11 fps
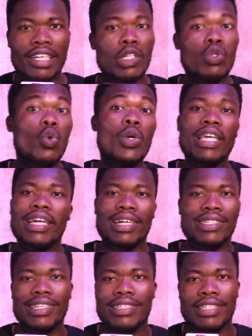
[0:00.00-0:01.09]
Stone yen
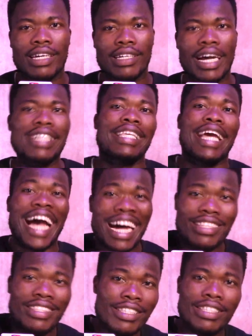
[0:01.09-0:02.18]
kasasa as a
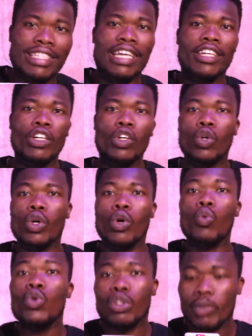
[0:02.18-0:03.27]
artist ye.
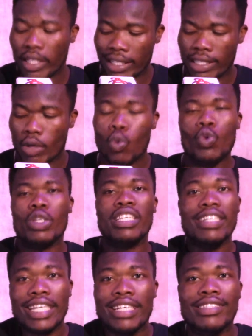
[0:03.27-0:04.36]
Unti min kase u she
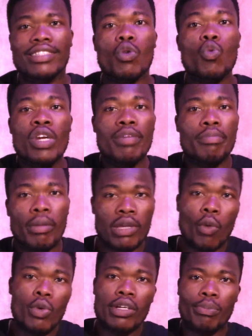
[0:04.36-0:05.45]
date. Uni baby a
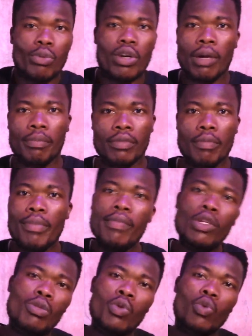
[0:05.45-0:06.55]
woye program. Me
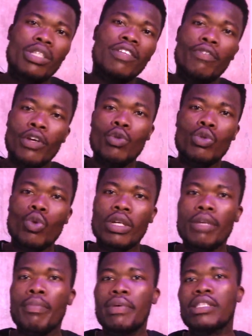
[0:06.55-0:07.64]
min to min kwa di venue so
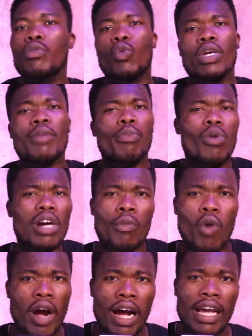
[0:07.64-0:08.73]
okay. Mi pesa me kwa ye program
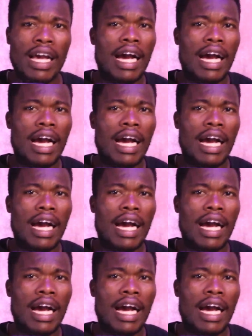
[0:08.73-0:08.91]
wa.